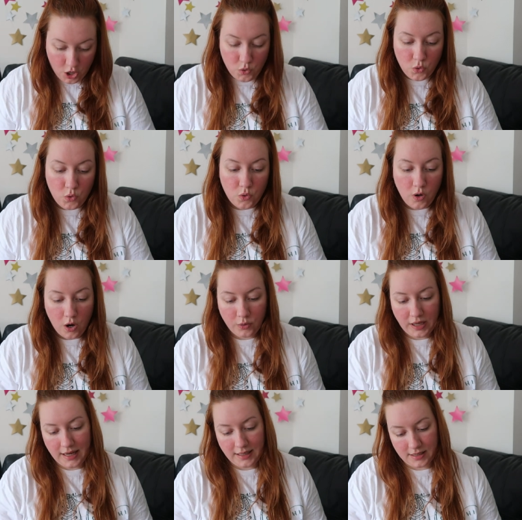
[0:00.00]
Ooh,
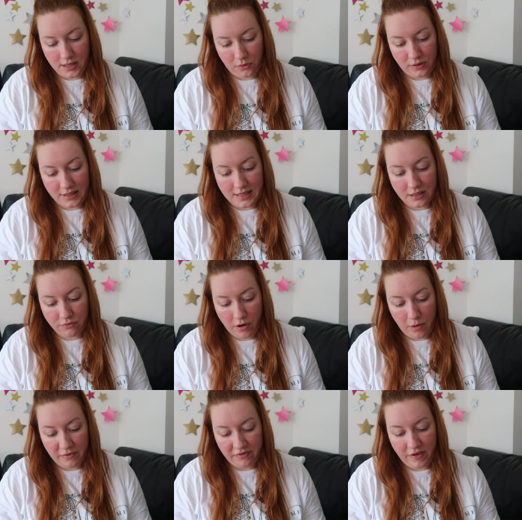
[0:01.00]
okay, so this is
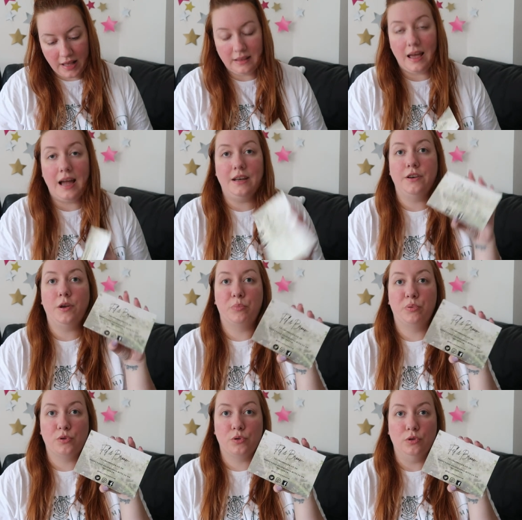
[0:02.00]
from Fell
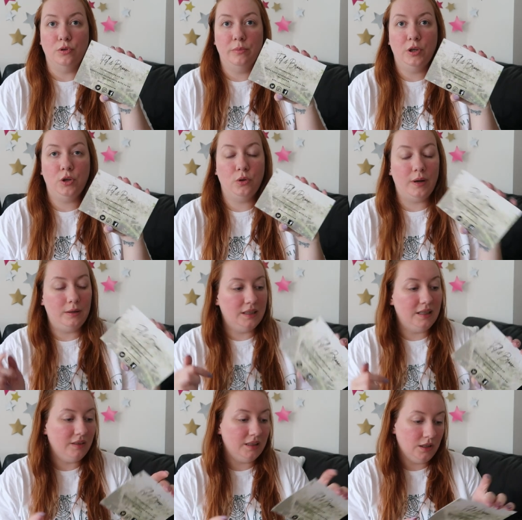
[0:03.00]
and Broom, who I'll
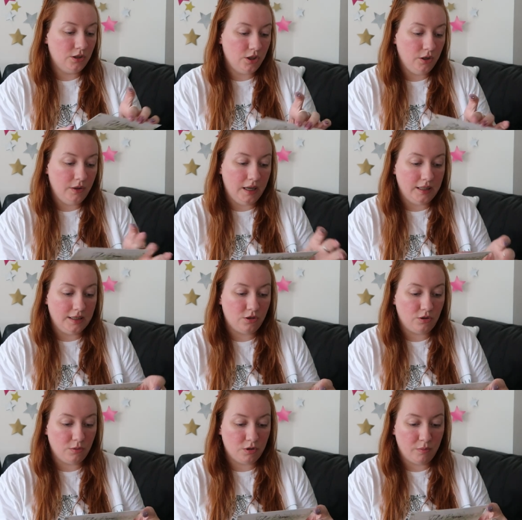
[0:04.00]
leave a link to in the
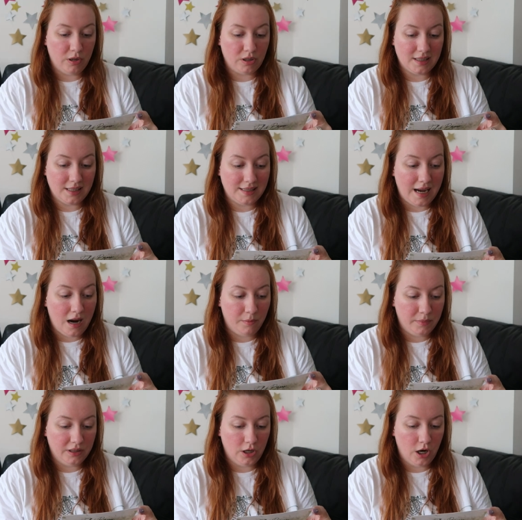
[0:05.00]
description box
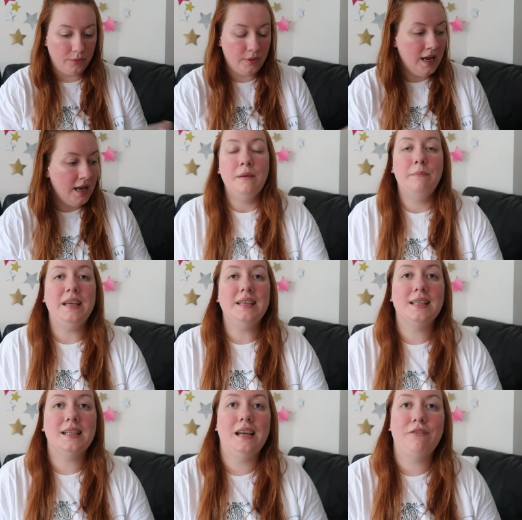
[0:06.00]
down below.
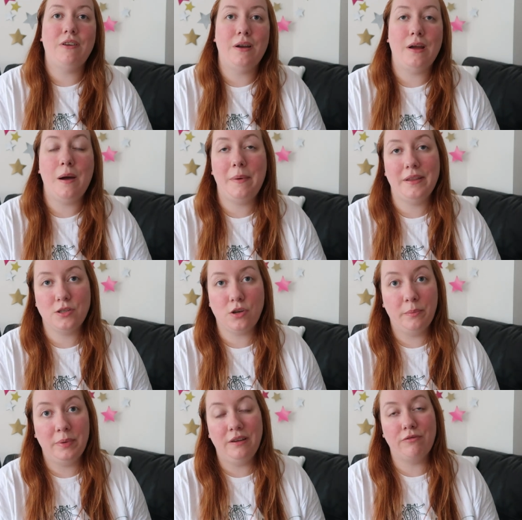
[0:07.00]
Basically, I found out about this
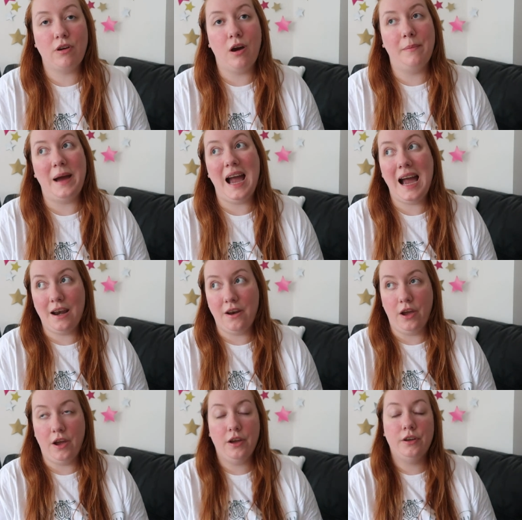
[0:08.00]
company from
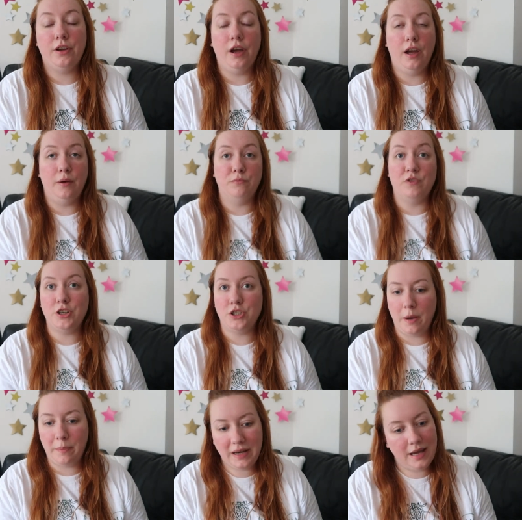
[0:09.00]
Hannah, um, Red
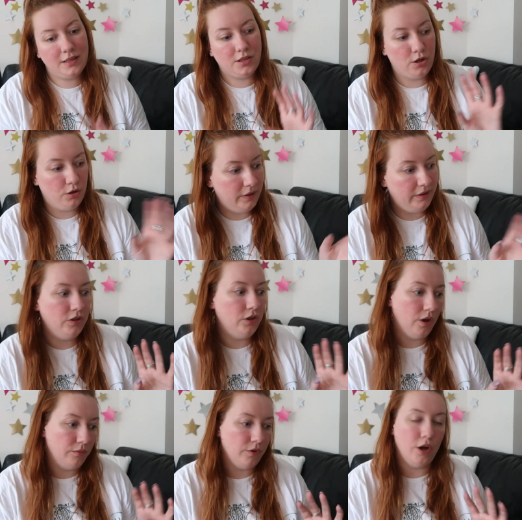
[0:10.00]
Shepherdess, who, if
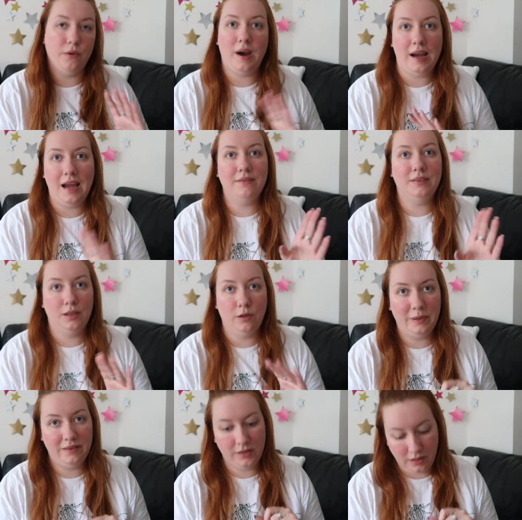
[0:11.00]
you don't know, I have a
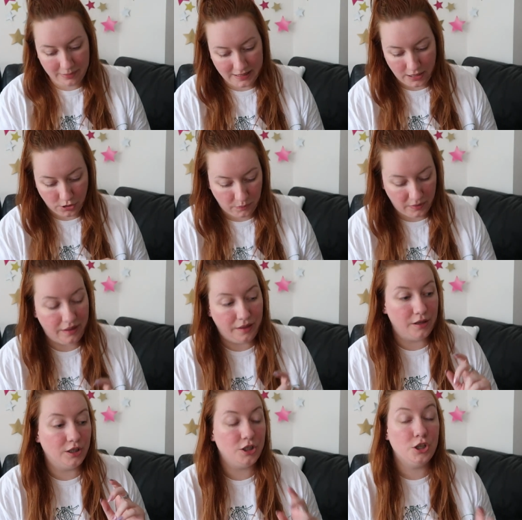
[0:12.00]
little bit of an obsession with.
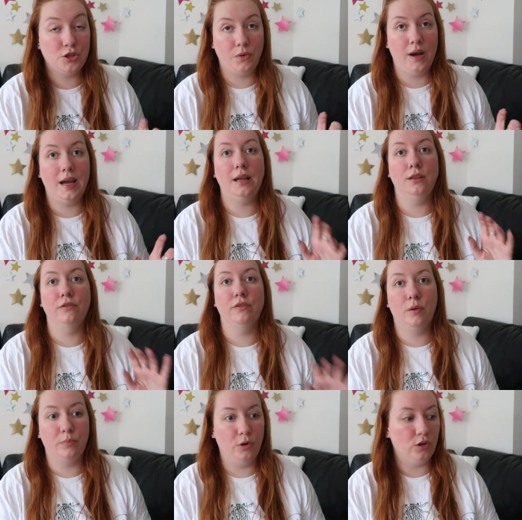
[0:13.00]
I think she's great. I love
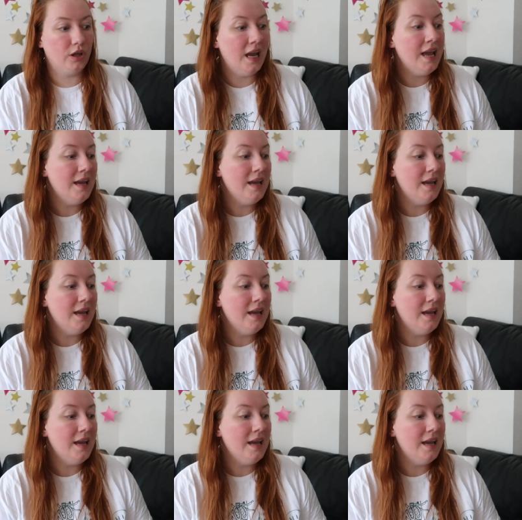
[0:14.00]
her book,